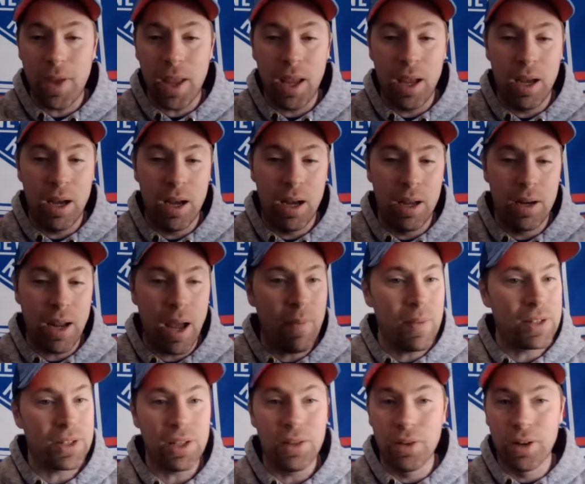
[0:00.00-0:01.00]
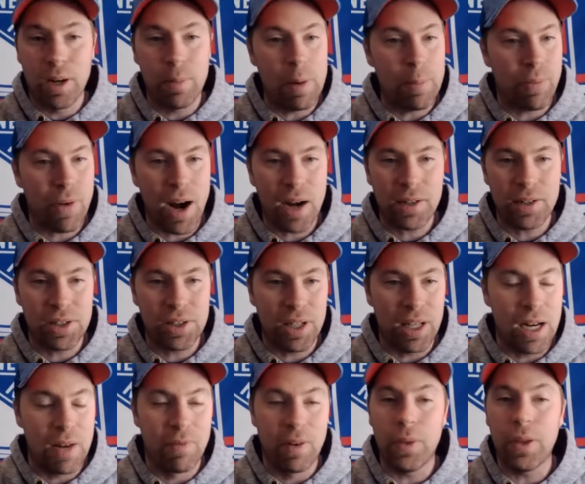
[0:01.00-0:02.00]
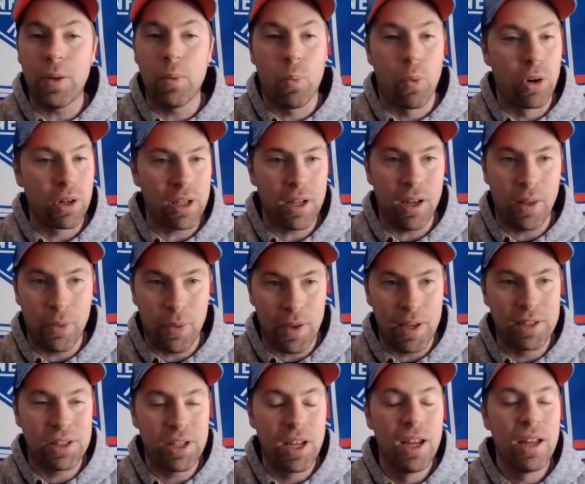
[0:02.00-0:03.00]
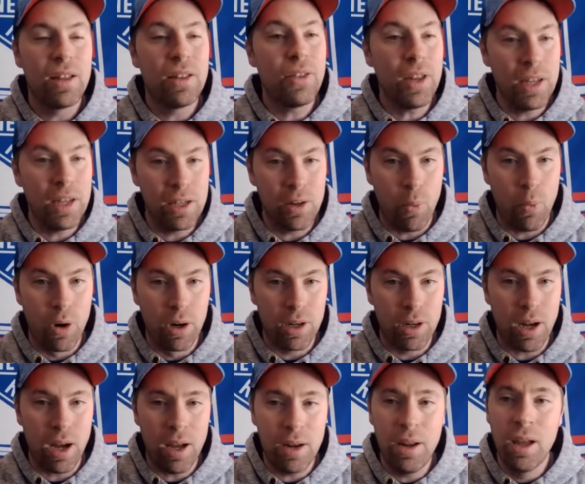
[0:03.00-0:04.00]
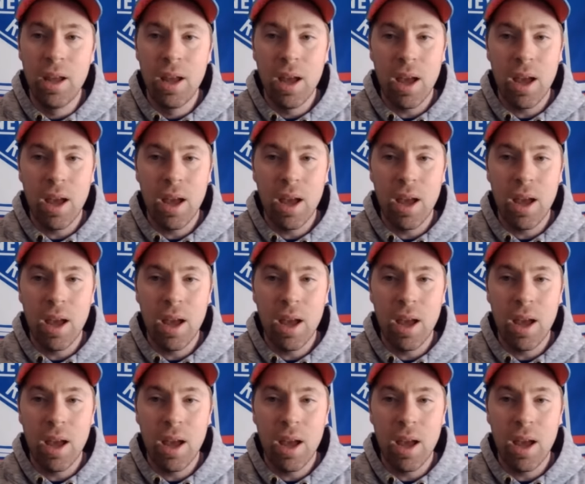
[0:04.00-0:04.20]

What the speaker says: And obviously they're going to be practicing and everything, working on things that they need to work on.